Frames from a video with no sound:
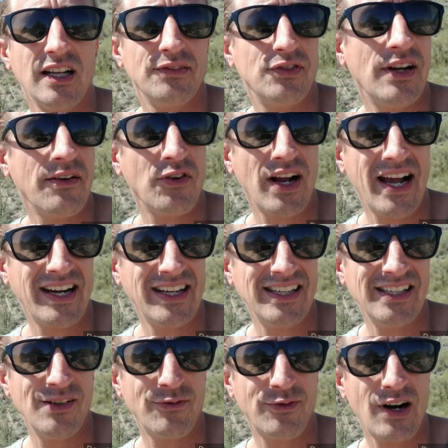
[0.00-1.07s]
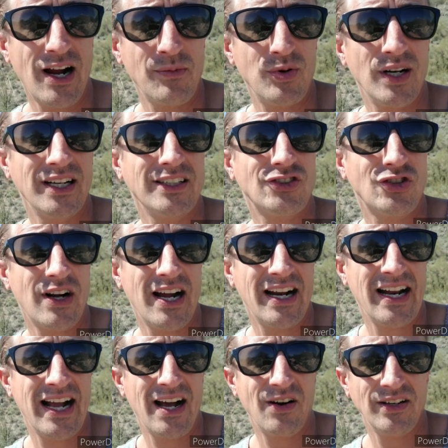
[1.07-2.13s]
If you never had Indian fry bread, try
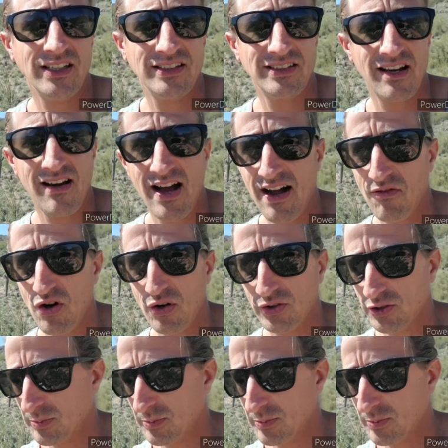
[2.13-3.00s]
it out. It is a Navajo